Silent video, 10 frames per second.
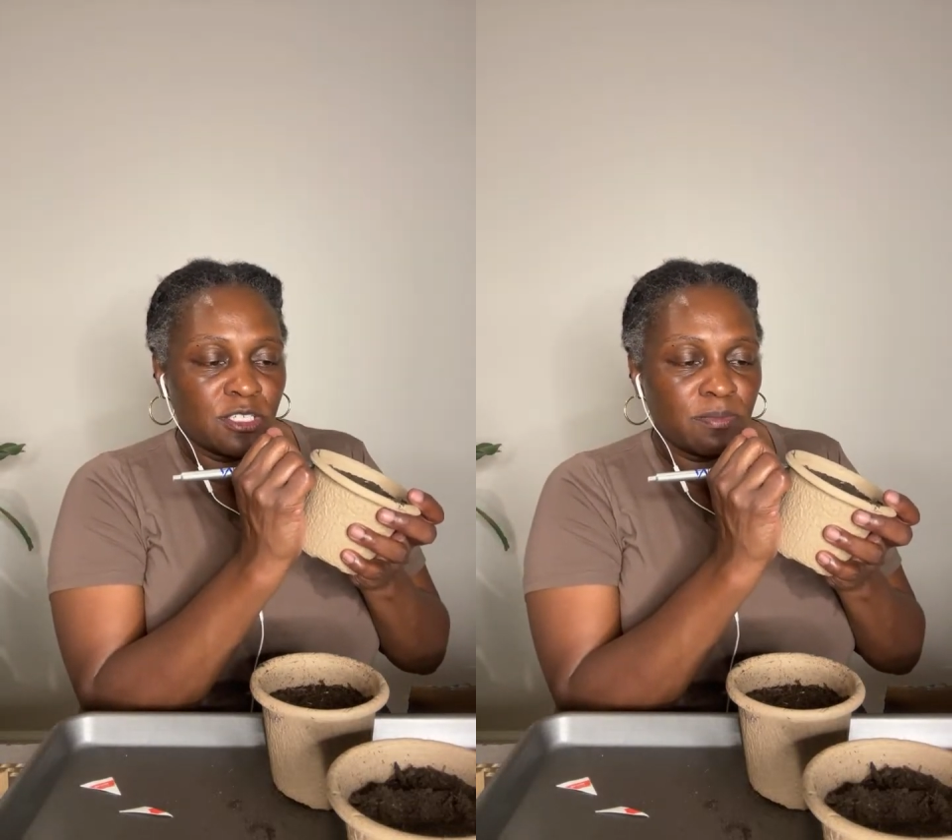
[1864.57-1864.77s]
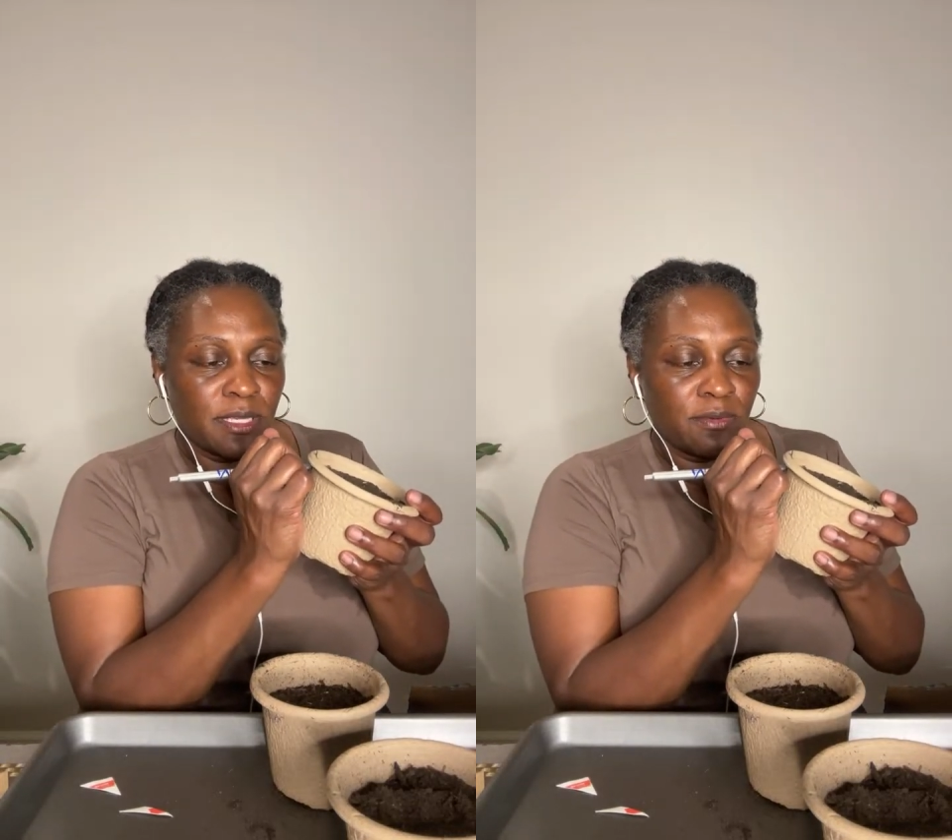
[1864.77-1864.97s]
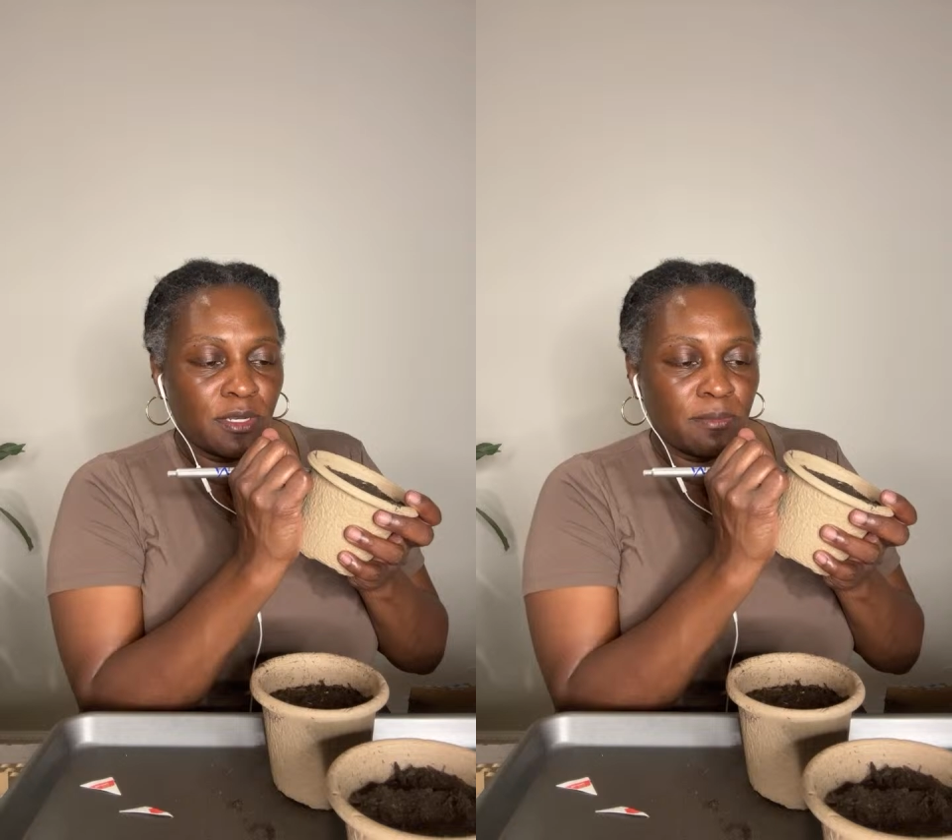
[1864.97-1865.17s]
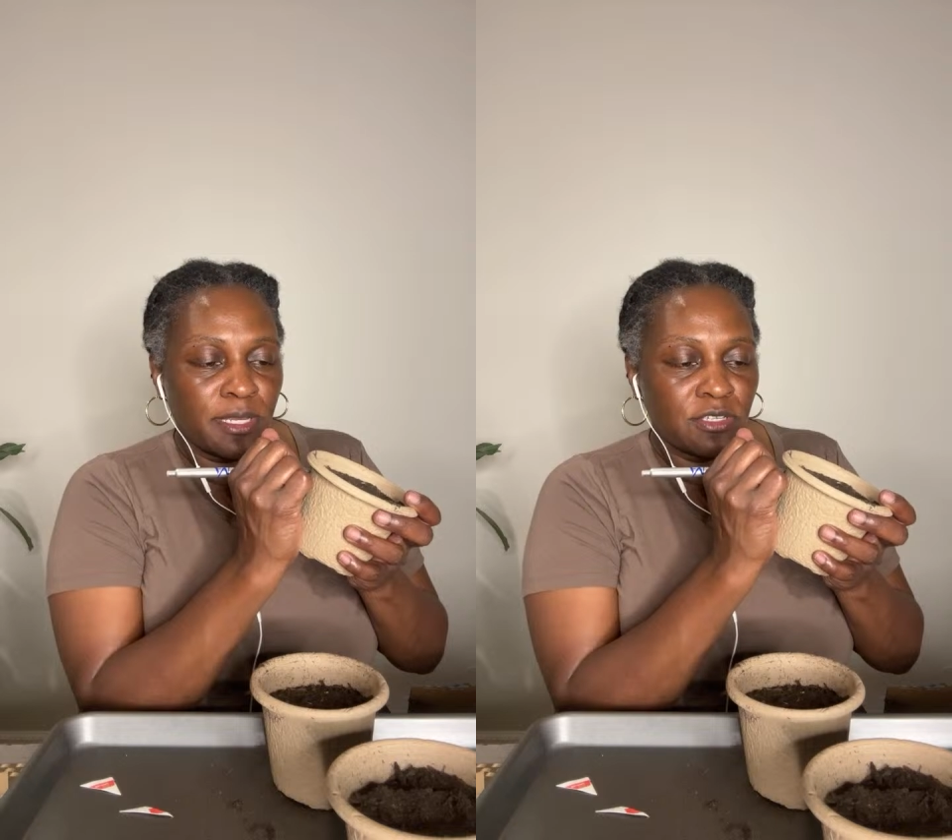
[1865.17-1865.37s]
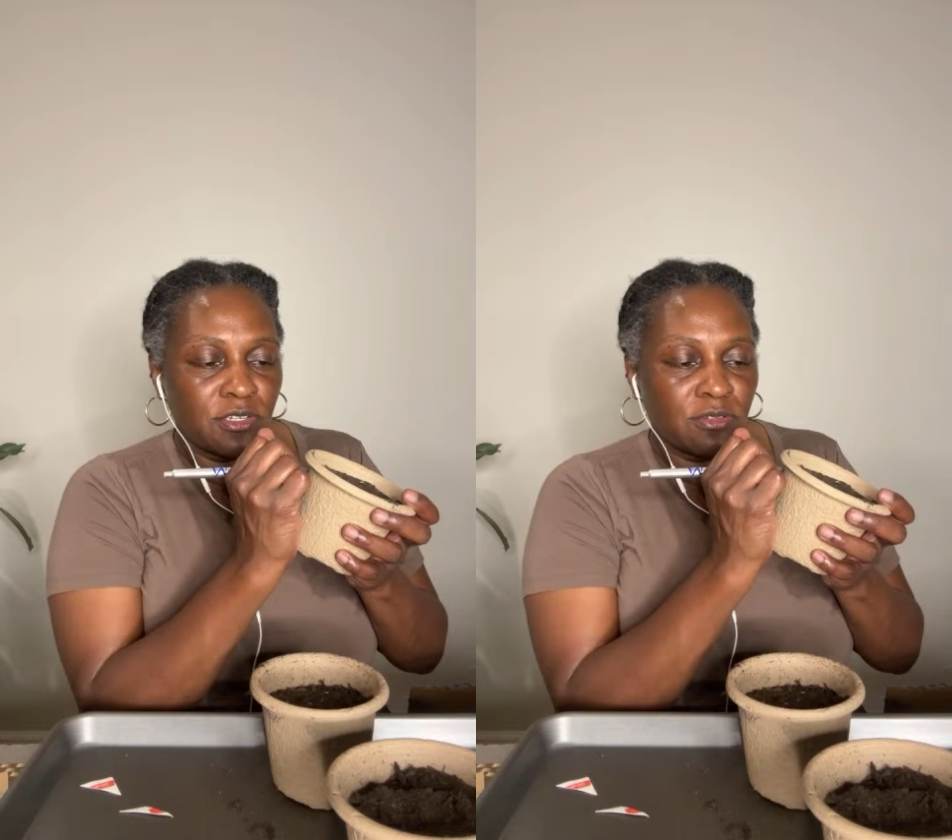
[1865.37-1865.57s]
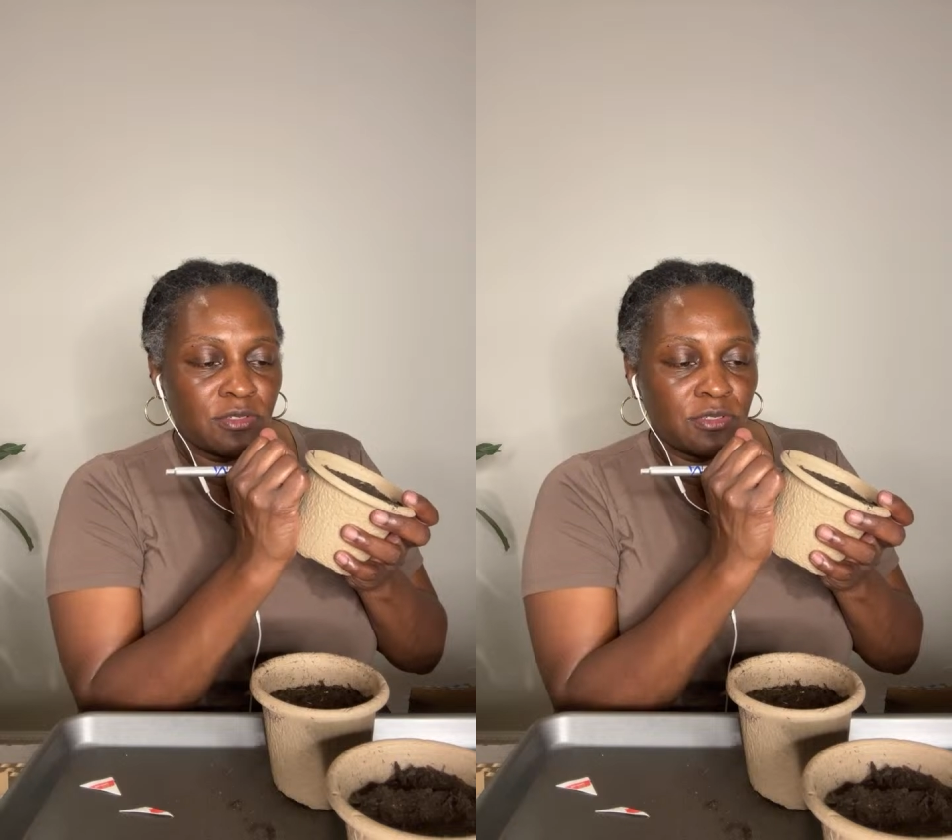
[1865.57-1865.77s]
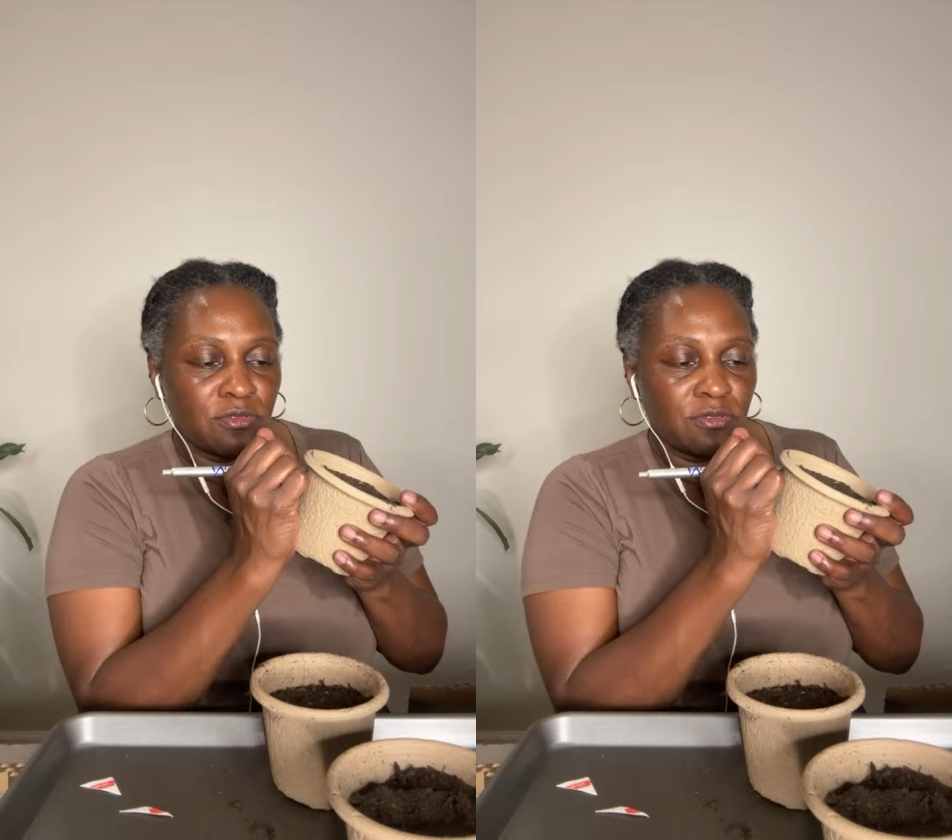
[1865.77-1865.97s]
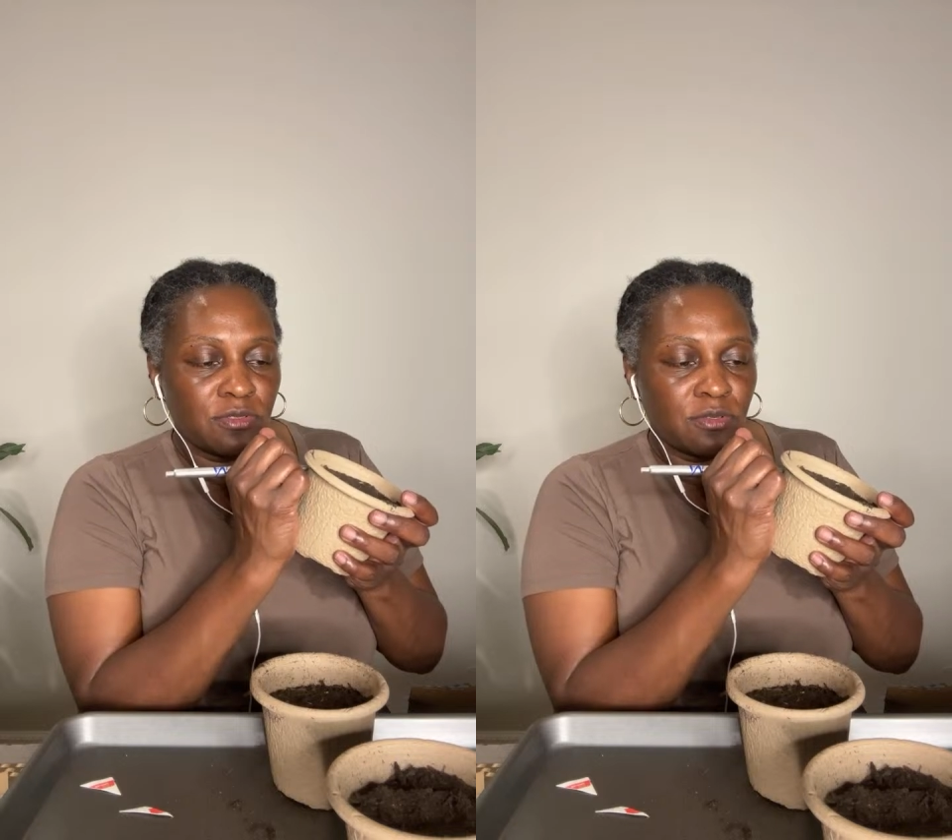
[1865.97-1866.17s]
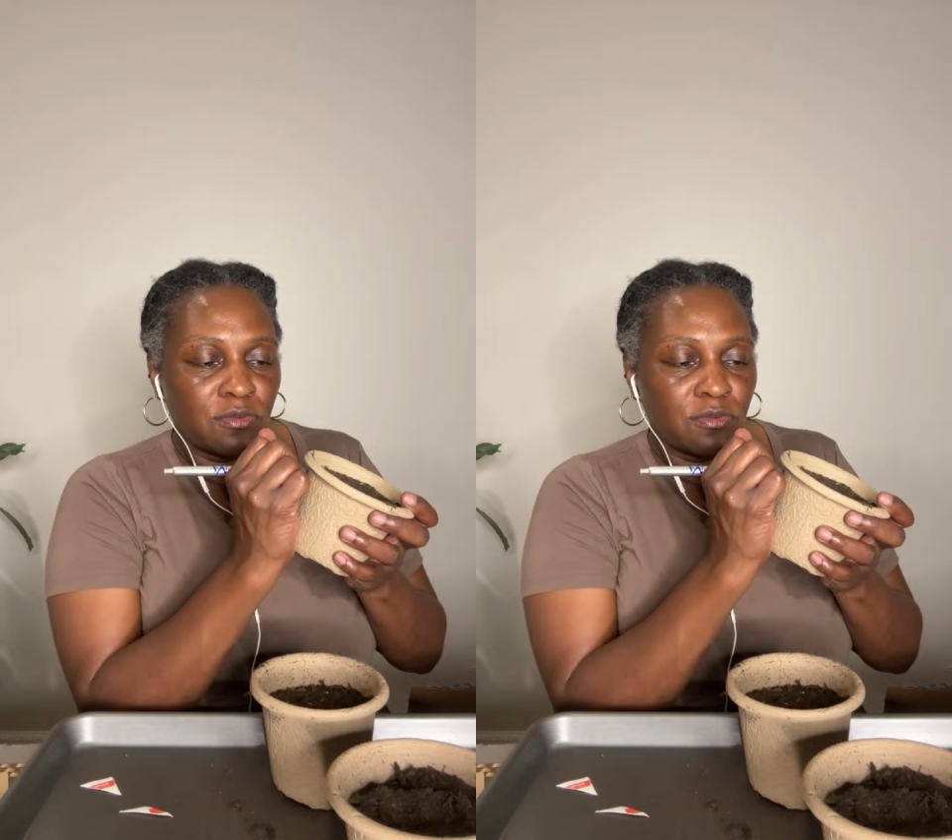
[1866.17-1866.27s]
plant what I'm actually going to use.